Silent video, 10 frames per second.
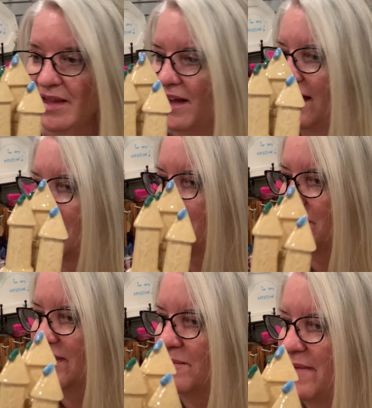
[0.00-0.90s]

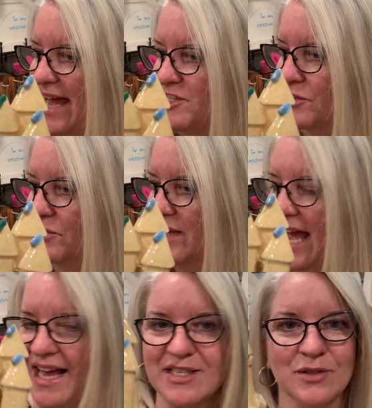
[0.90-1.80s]
um, the Magical
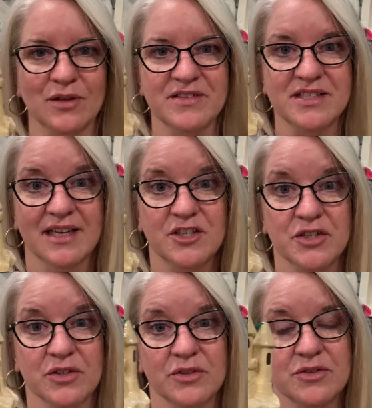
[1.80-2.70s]
Castle of St.
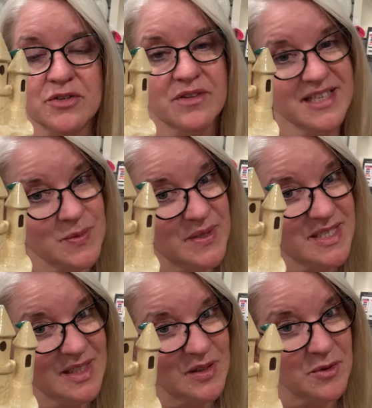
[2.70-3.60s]
Jude. So this
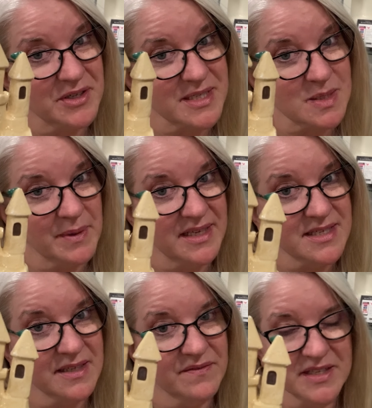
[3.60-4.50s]
one's a little more
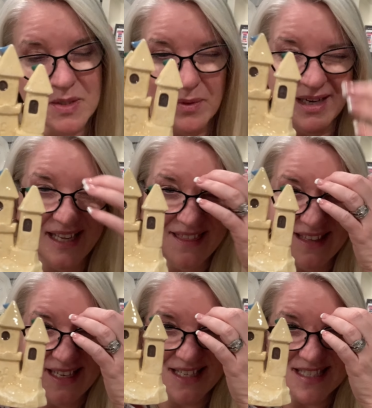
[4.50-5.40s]
expensive. This one I
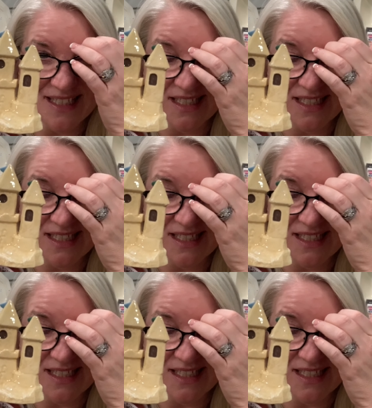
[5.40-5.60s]
think is like